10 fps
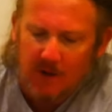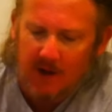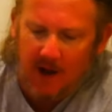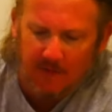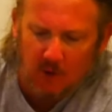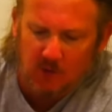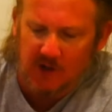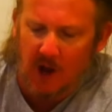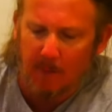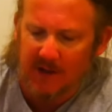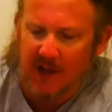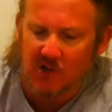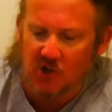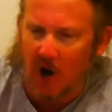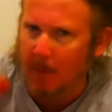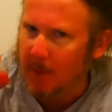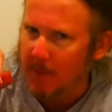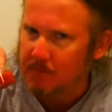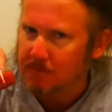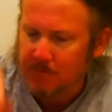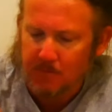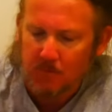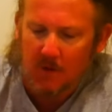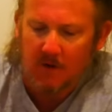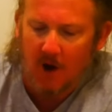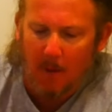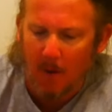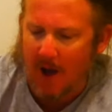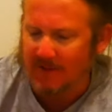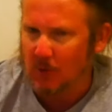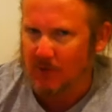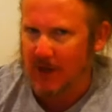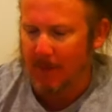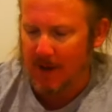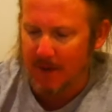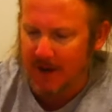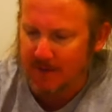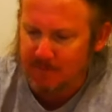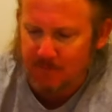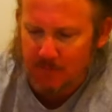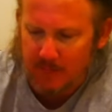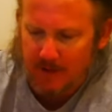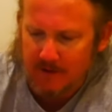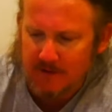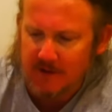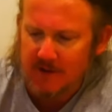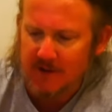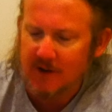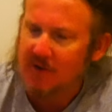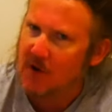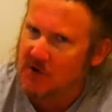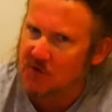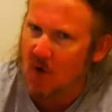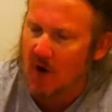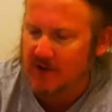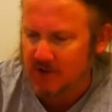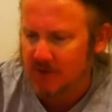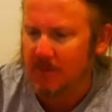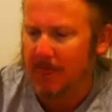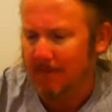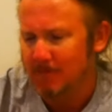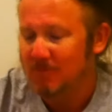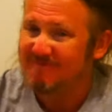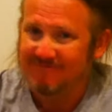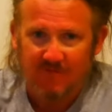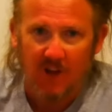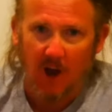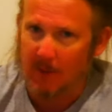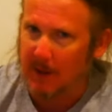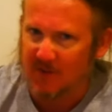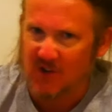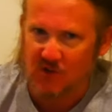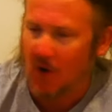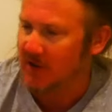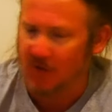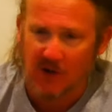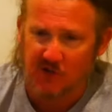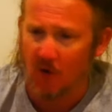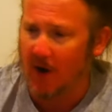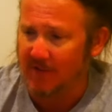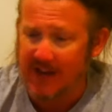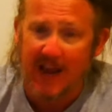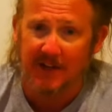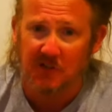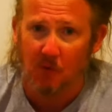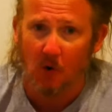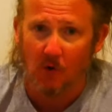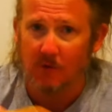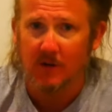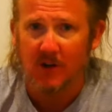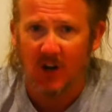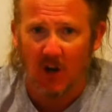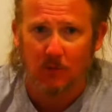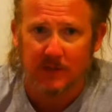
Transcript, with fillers: and they also come in a ketchup. I might have a little dip in a minute. French fries. I mean, the French fries are French fry. If you're getting this wrong, close